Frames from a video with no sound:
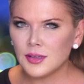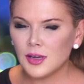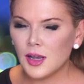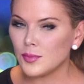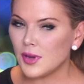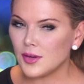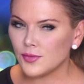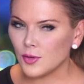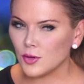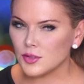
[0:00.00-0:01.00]
on May
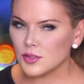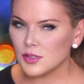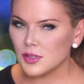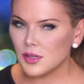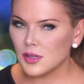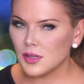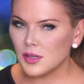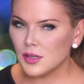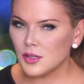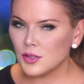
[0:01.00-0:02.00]
1st.
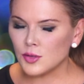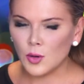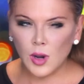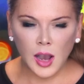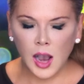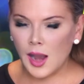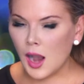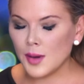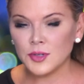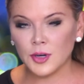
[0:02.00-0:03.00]
So I,
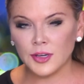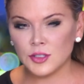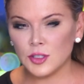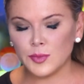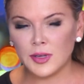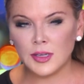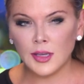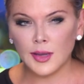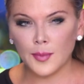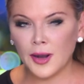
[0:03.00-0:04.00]
am sorry, excuse me.
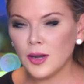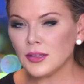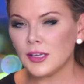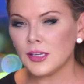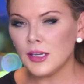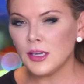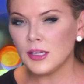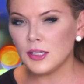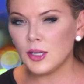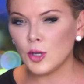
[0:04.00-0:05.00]
Apparently,
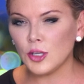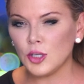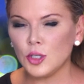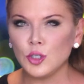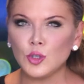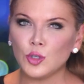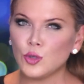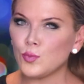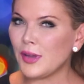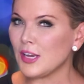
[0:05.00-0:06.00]
you know, you,
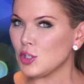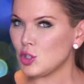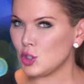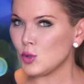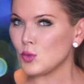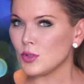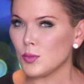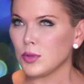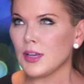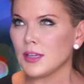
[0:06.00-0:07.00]
you pick and choose the
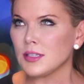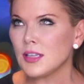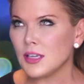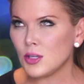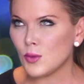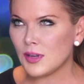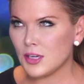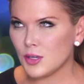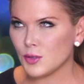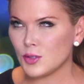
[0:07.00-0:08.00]
plans that you
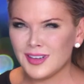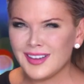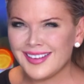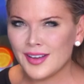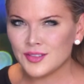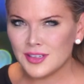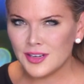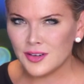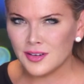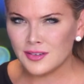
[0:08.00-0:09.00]
adhere to. You didn't have to
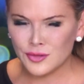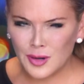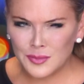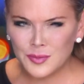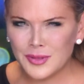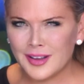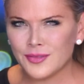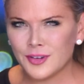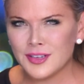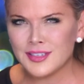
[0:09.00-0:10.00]
adhere to Trump's plan.
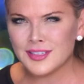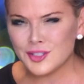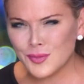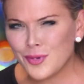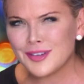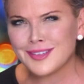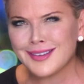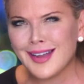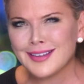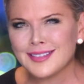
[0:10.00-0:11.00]
For goodness sakes, you're president of
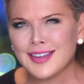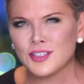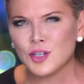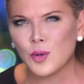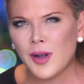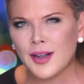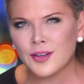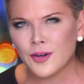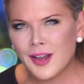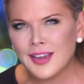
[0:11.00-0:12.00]
the United States, Joe Biden,
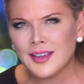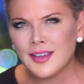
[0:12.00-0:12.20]
all right?